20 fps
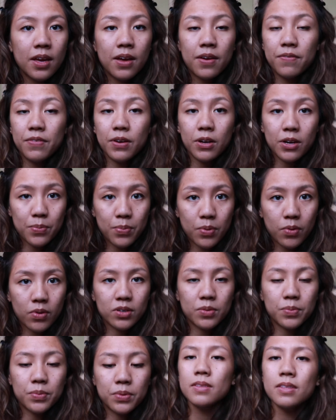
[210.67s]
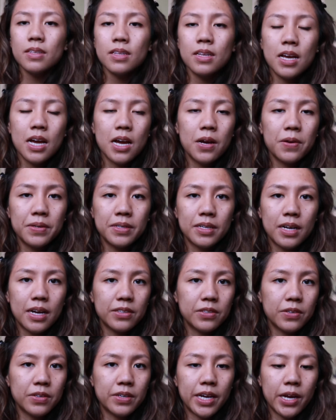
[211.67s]
very portable. I would
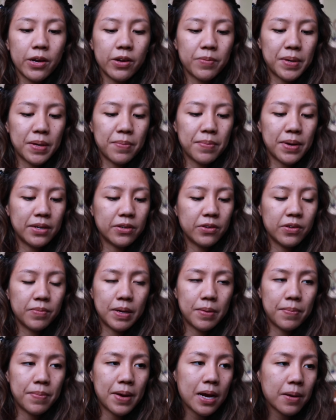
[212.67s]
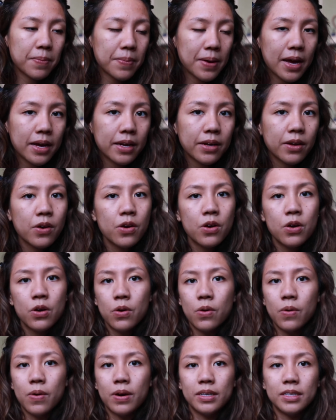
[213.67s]
either carry my binder in my backpack
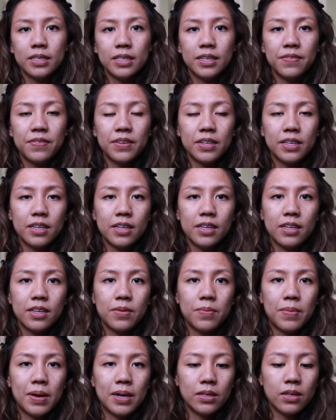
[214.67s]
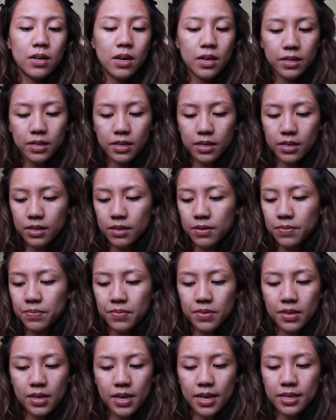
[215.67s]
or leave it in my locker.
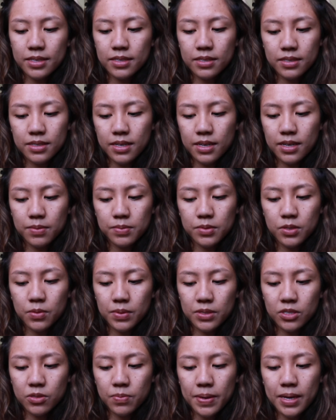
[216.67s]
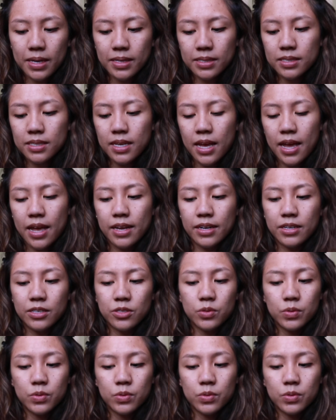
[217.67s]
It doesn't take up too much space and it's